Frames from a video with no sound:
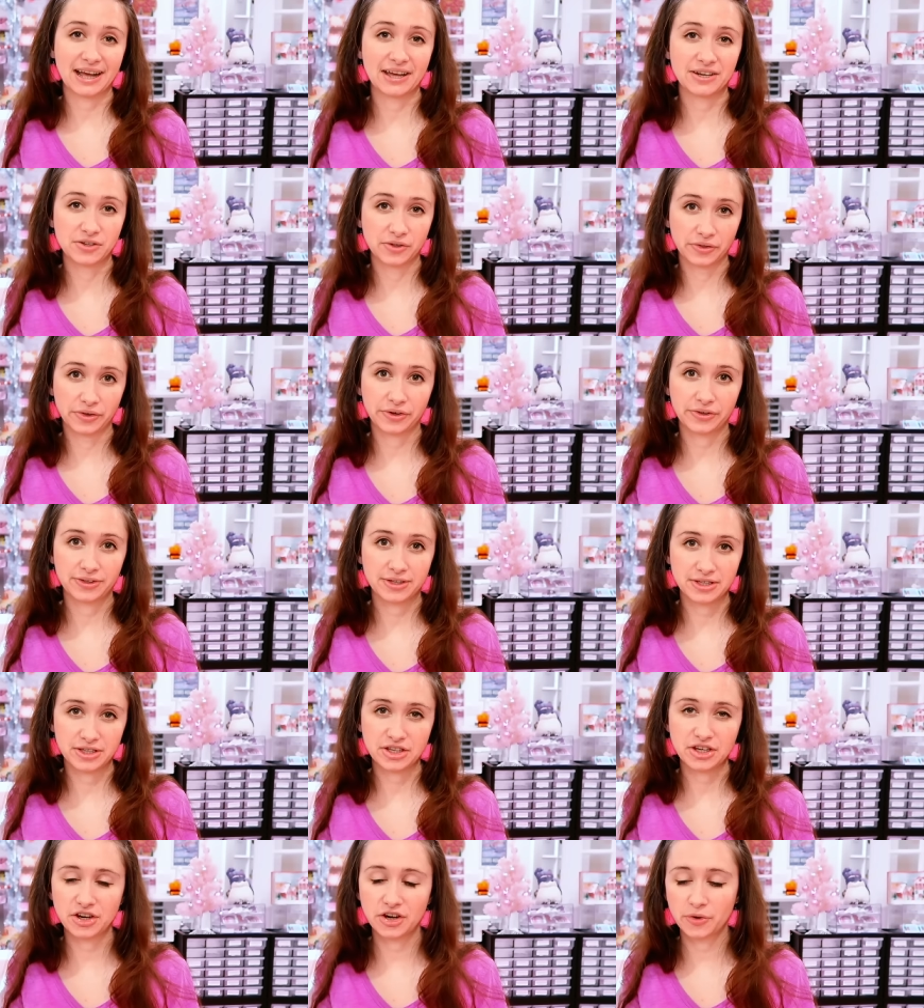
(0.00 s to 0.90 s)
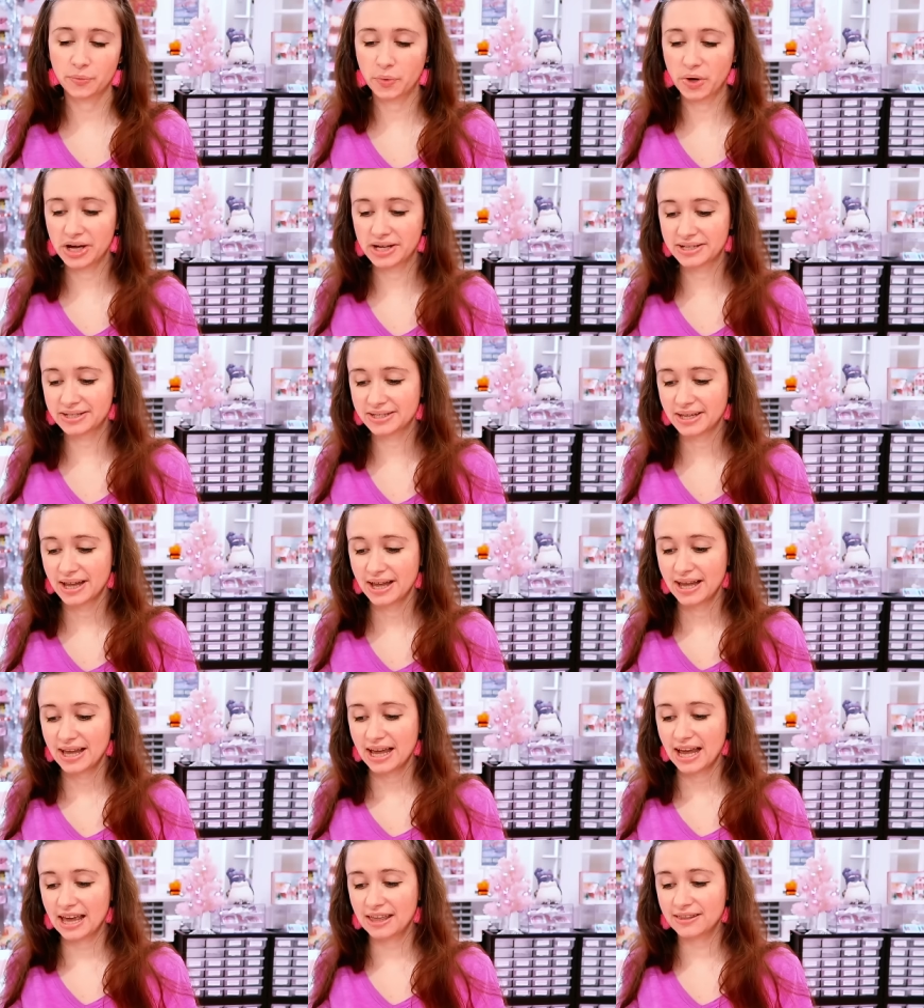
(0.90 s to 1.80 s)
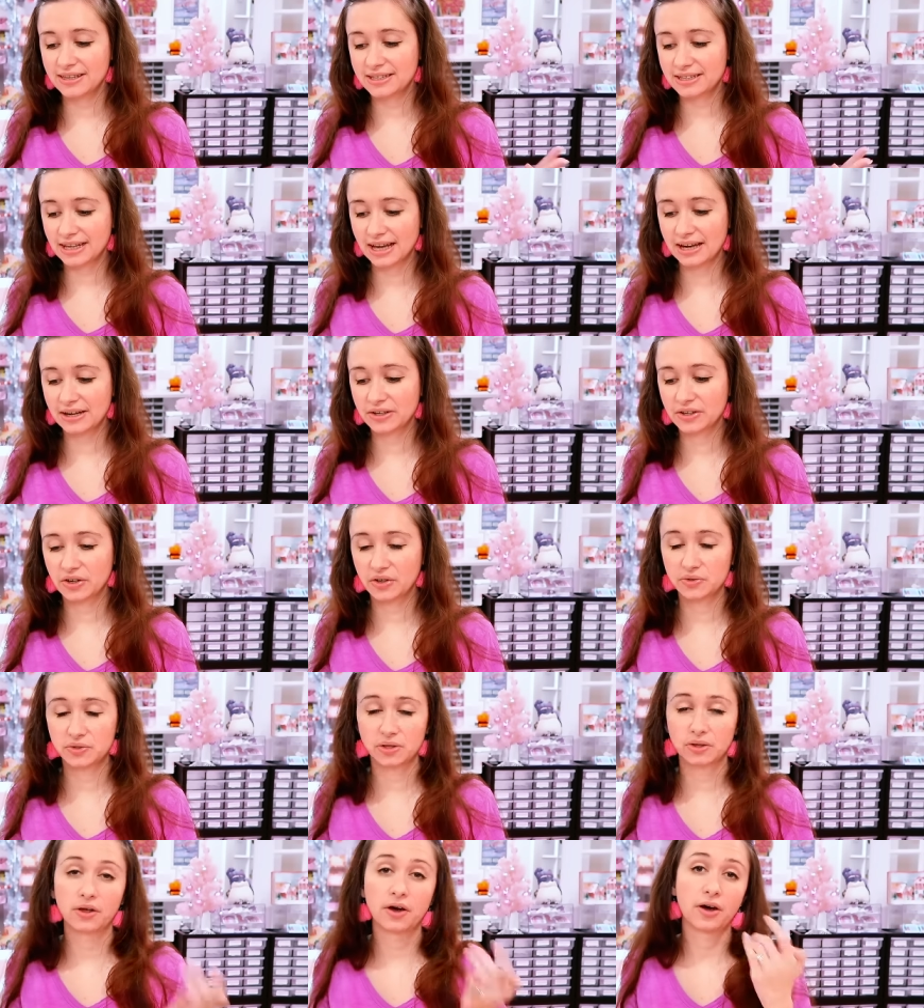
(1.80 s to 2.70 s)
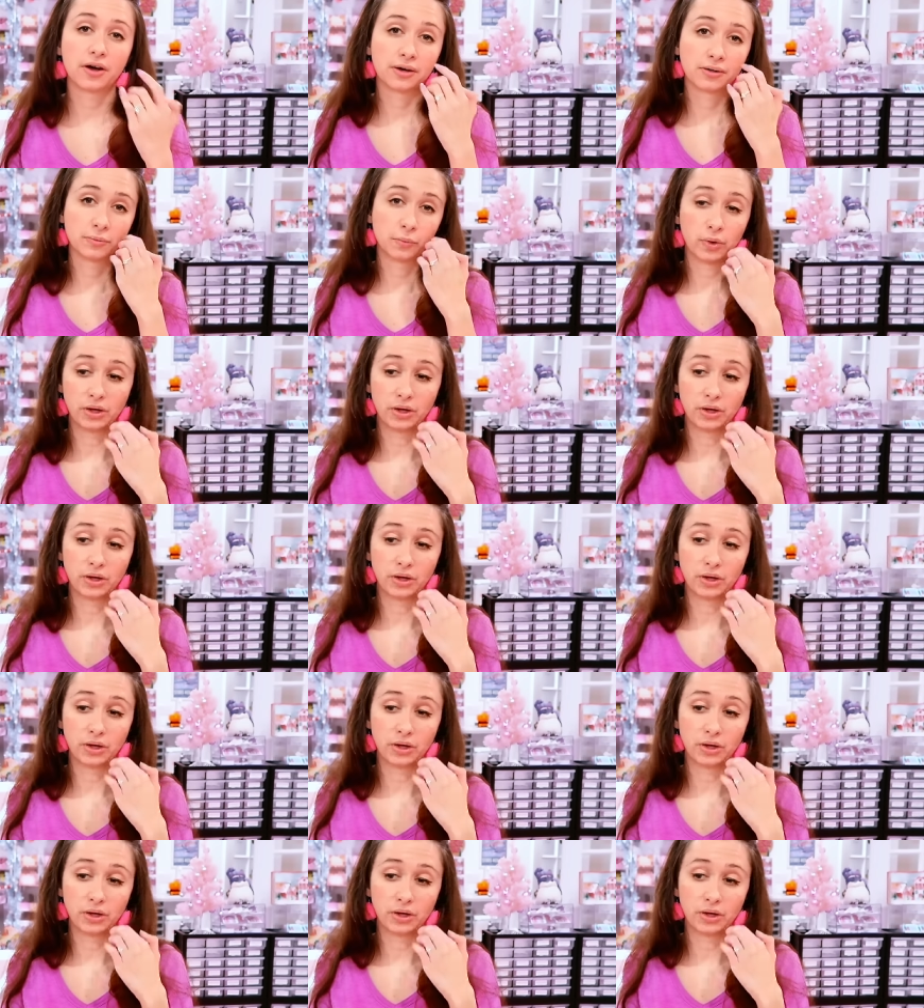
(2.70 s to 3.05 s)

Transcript: I had to learn this year was, and this kind of goes along,